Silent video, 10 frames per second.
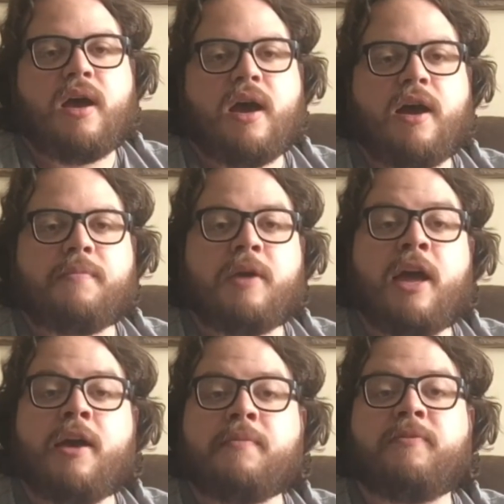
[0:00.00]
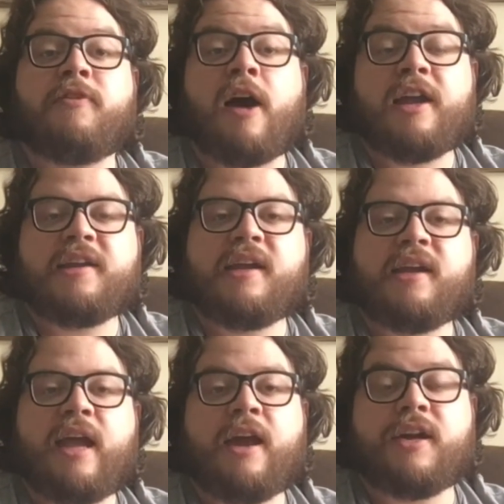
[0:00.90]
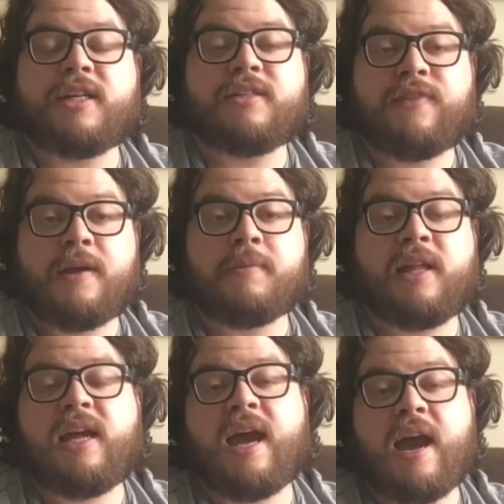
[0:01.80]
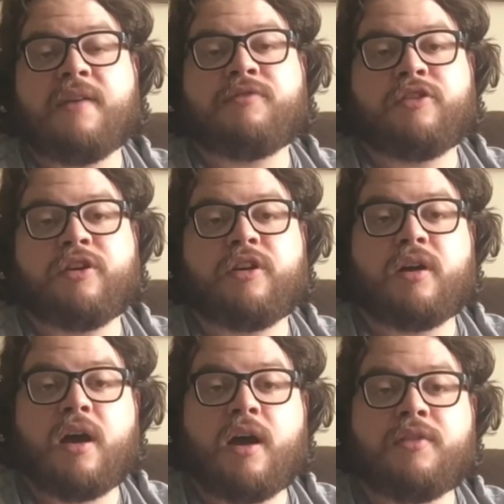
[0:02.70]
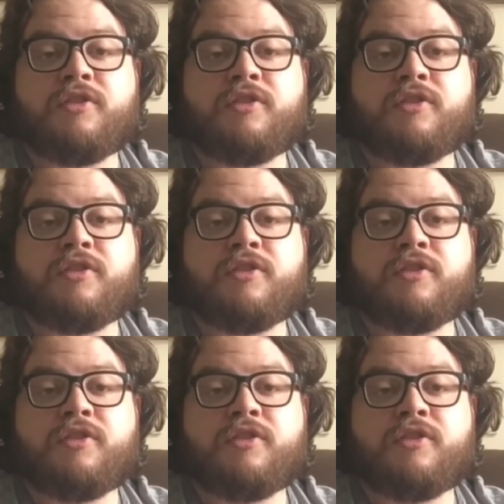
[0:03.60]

um, him finding Harry's family after uh,